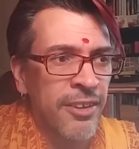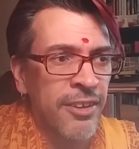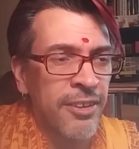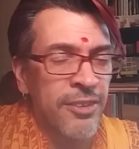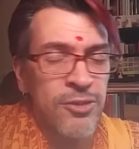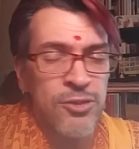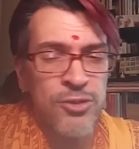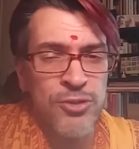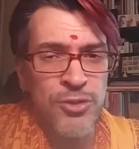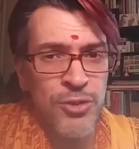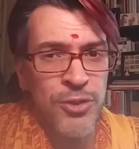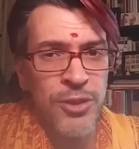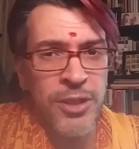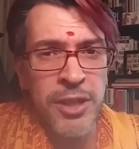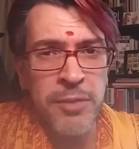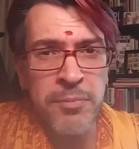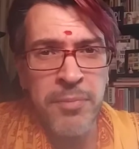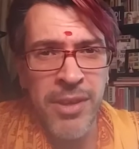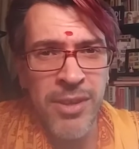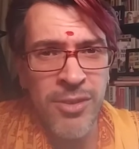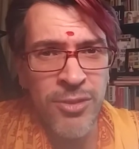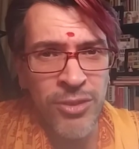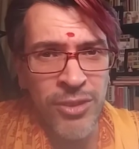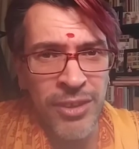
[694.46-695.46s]
It's truly
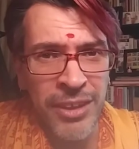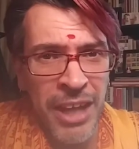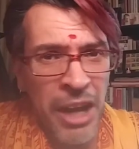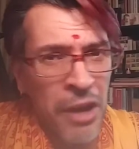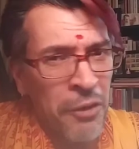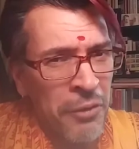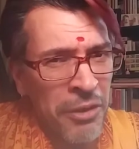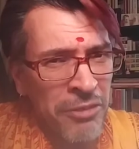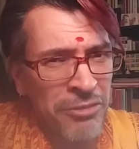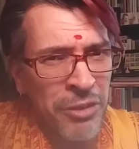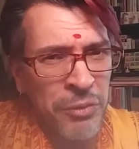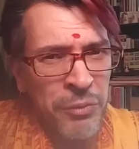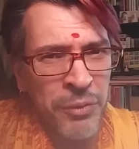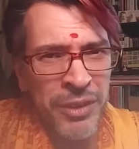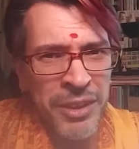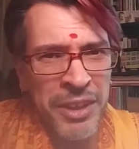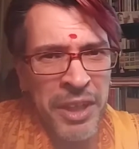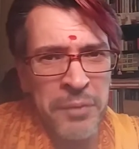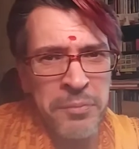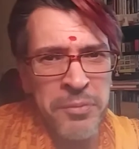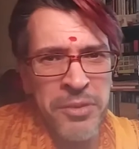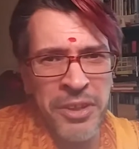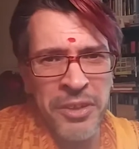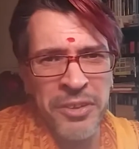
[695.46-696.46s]
amazing how everyone
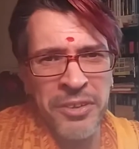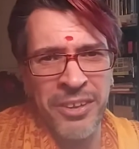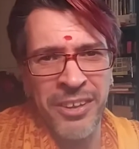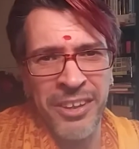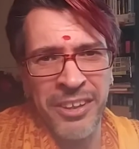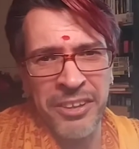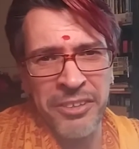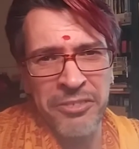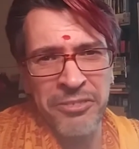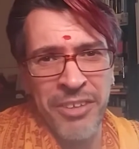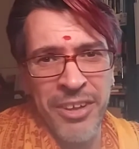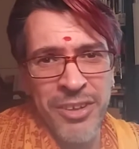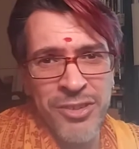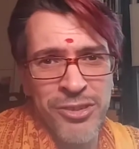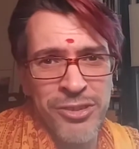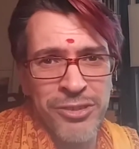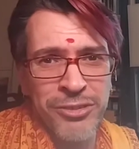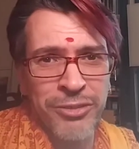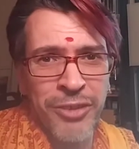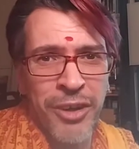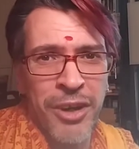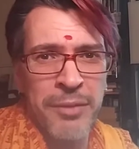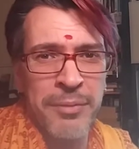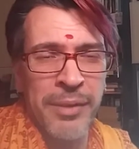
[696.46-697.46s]
comes out in the defense
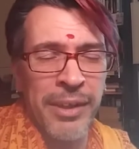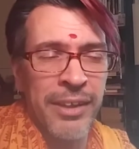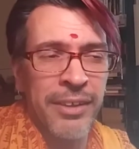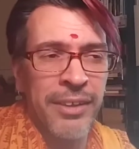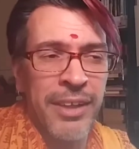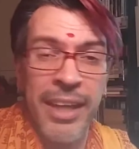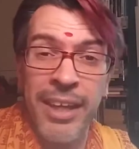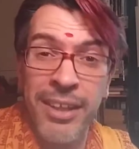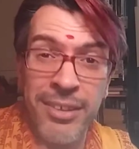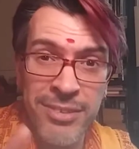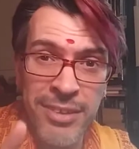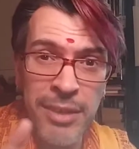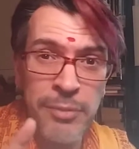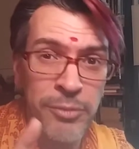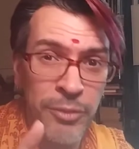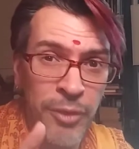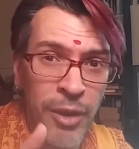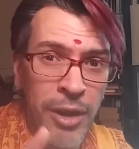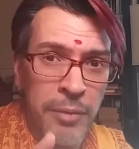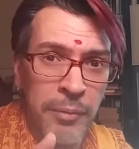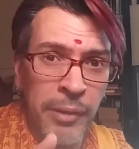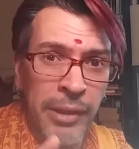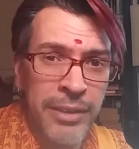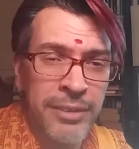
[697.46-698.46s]
of Rama. Except
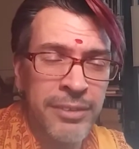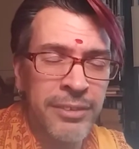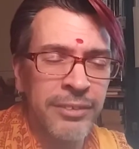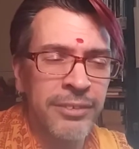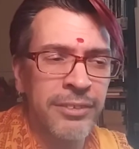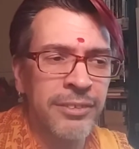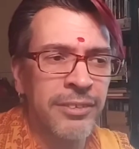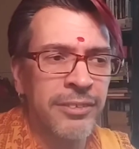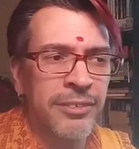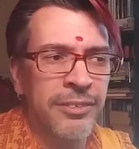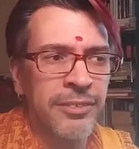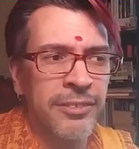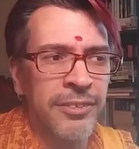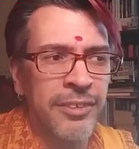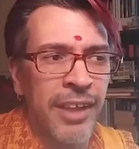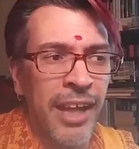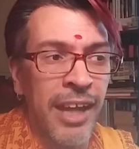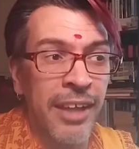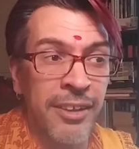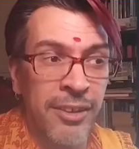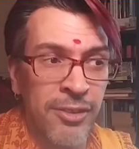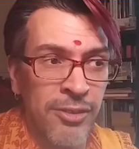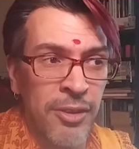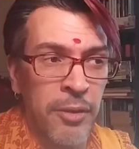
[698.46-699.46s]
Rama,
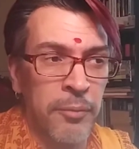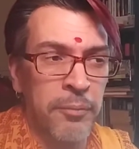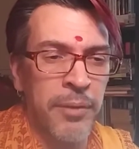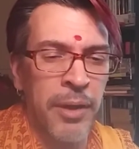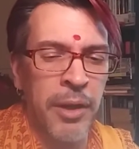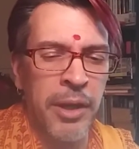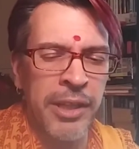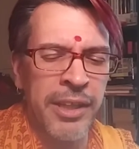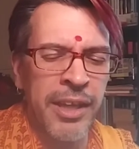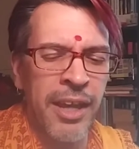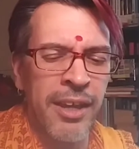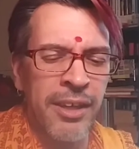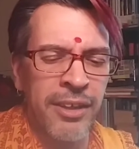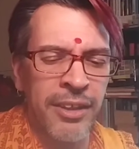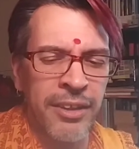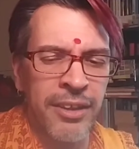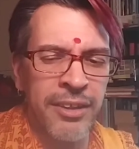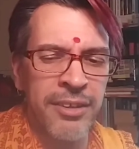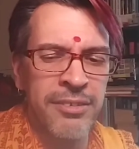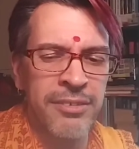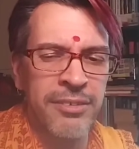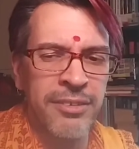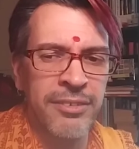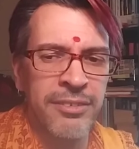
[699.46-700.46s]
and except
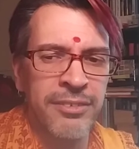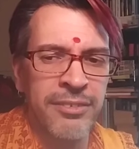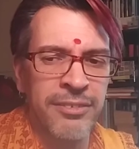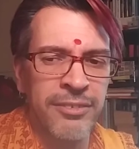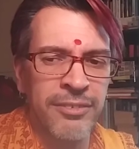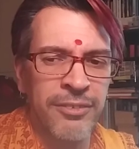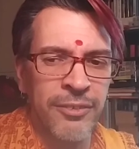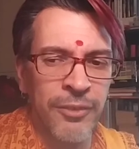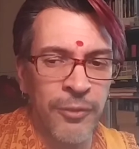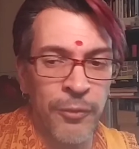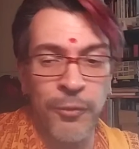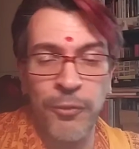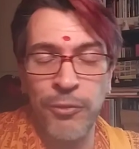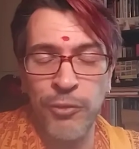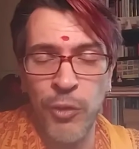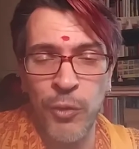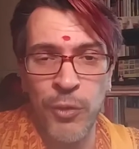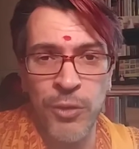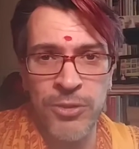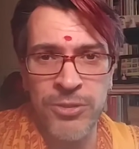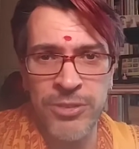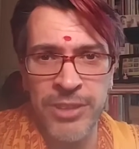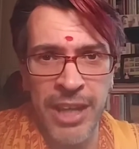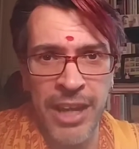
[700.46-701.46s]
Kaikeyi, who of
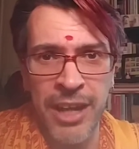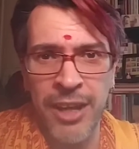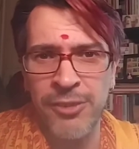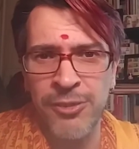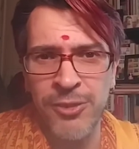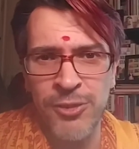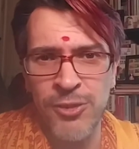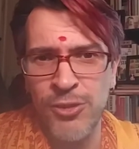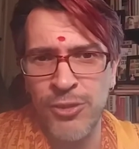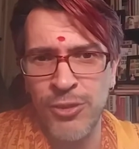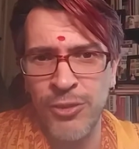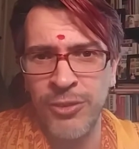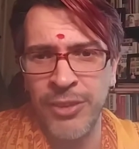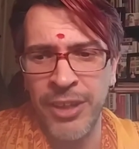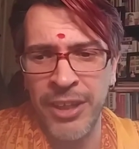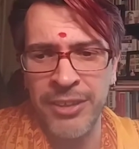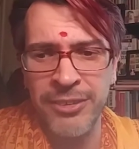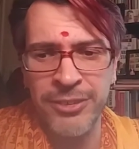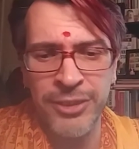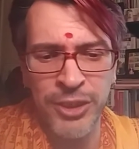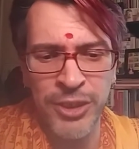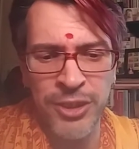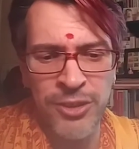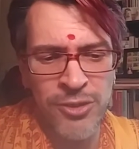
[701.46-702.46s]
course can't. It's too
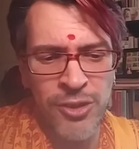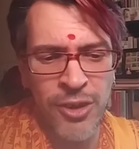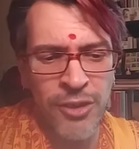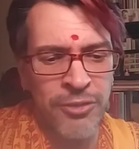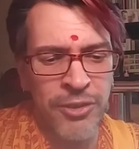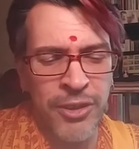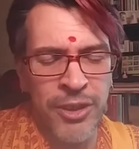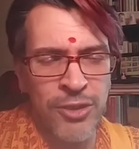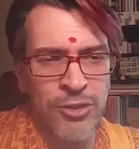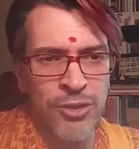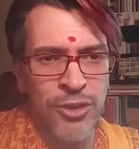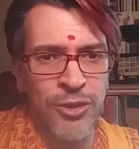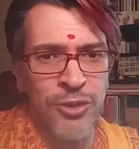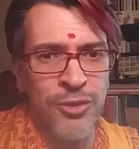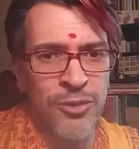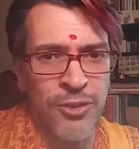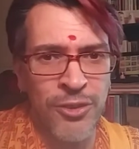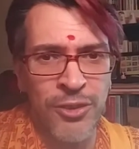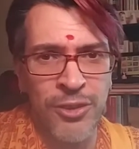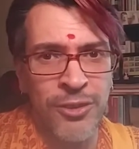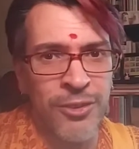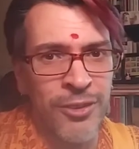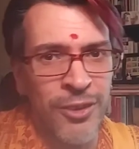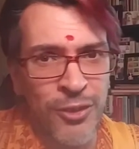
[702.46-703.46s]
late. She's already turned to
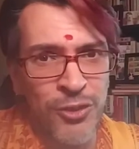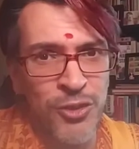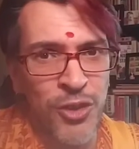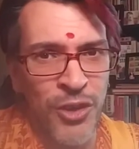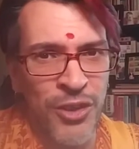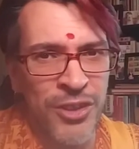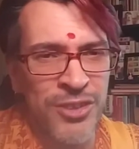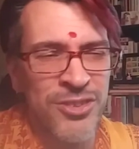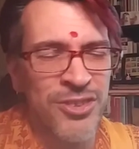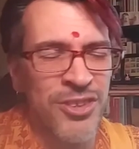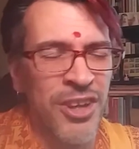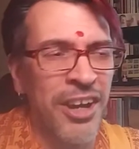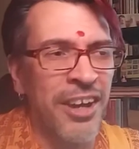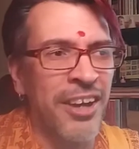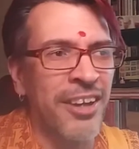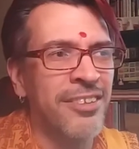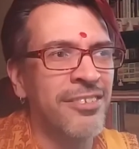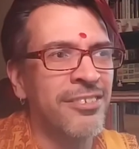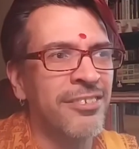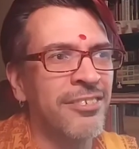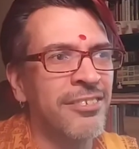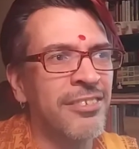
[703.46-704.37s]
the dark side.